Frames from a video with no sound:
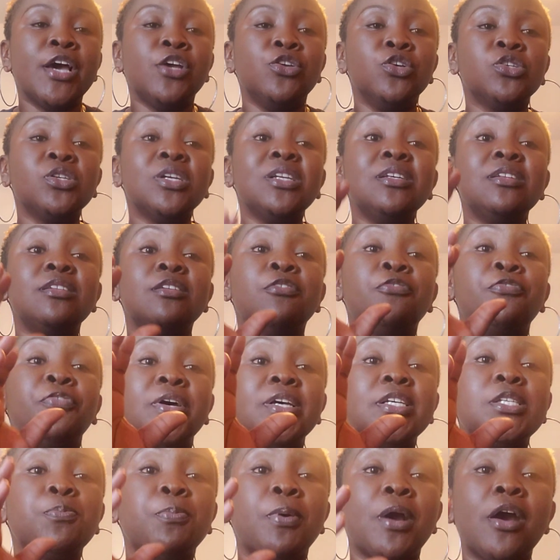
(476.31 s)
Usually the
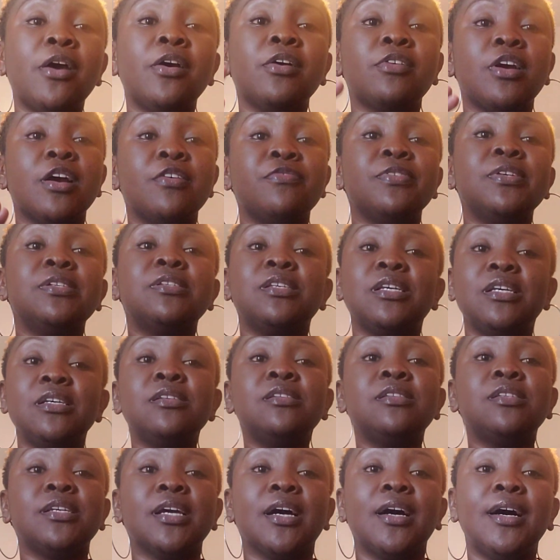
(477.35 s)
first paragraph is
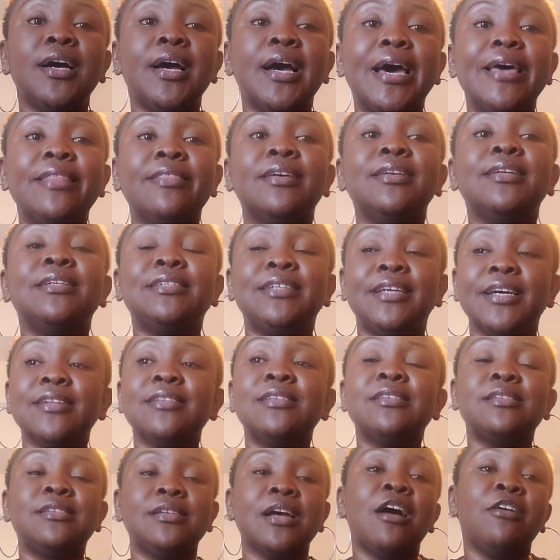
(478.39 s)
easier, and then it
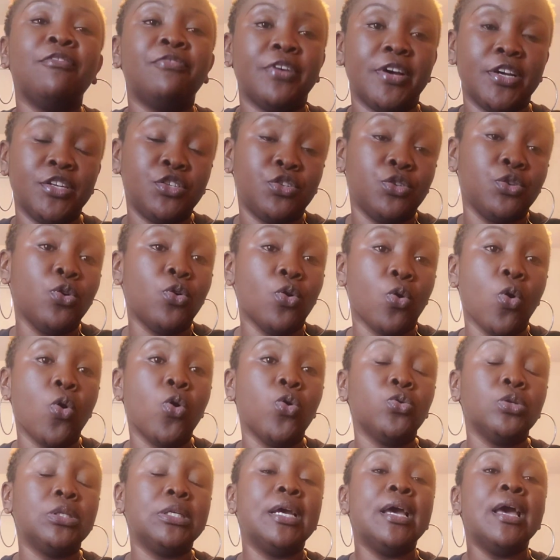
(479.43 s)
gets tougher as you go on.